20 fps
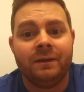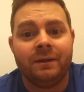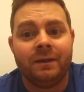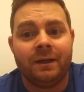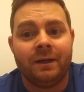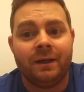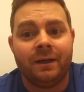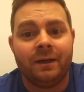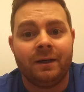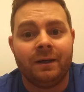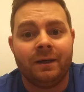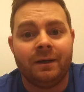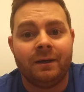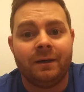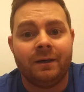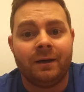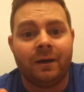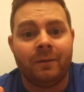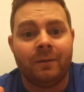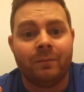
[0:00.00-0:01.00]

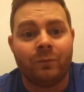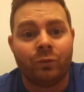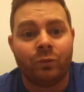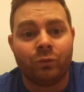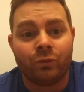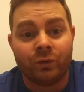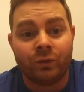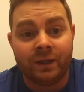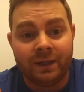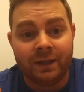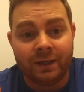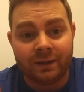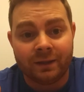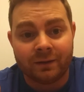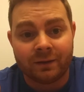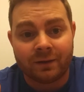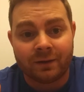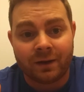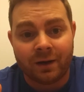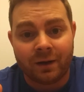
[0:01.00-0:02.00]
I'm reading
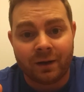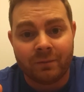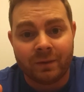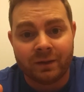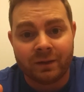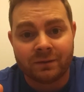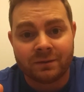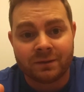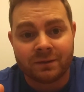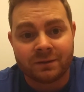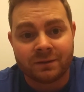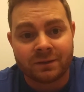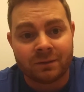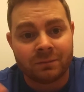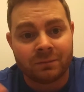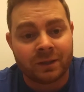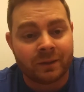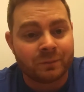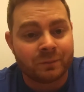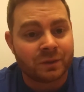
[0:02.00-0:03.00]
the comments and
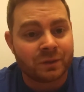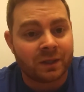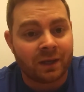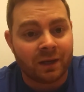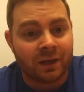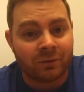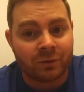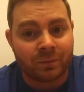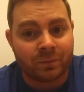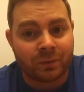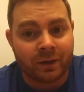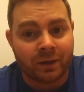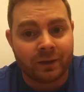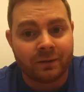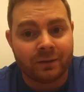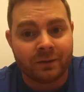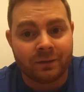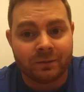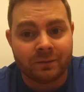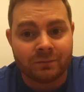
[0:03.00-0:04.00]
sometimes I can't reply
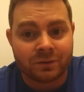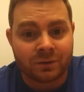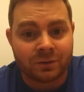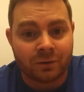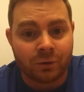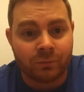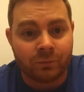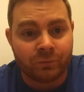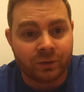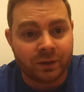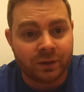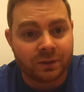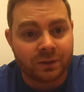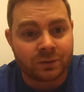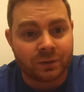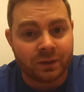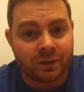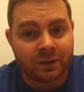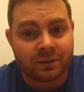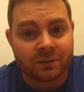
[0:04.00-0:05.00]
to them, so hopefully this
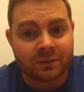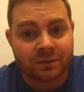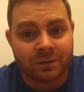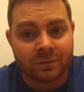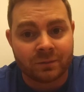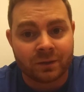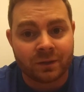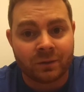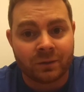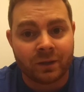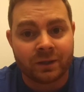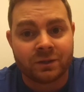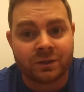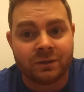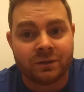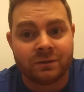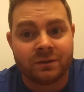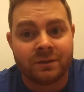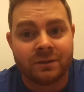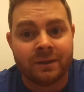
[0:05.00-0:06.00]
will answer some of the
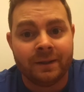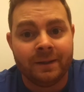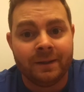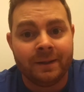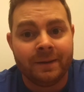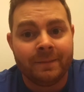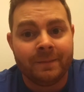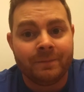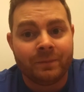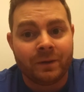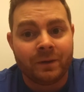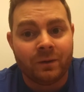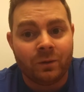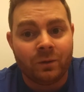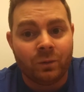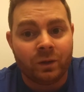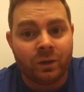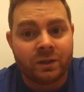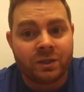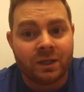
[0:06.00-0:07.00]
questions.
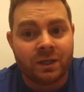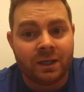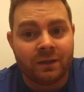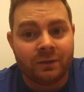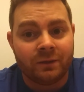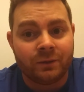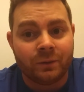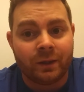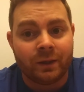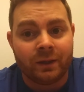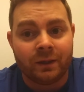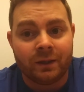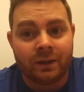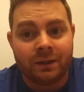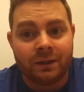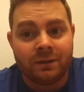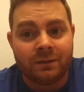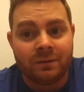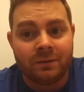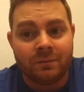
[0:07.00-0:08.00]
What channel do I
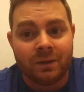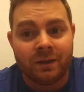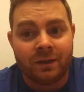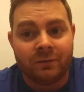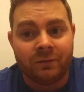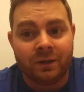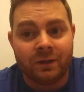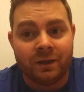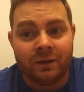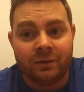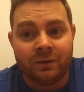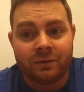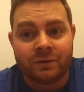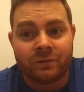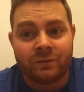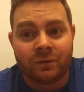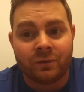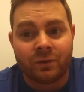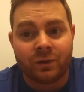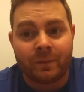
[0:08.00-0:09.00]
like to make videos
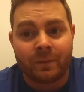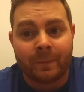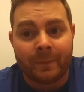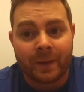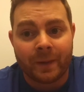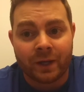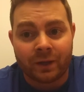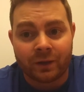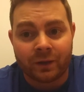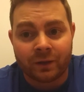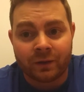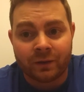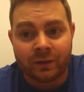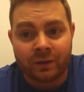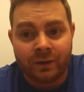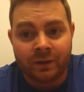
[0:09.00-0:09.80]
for better?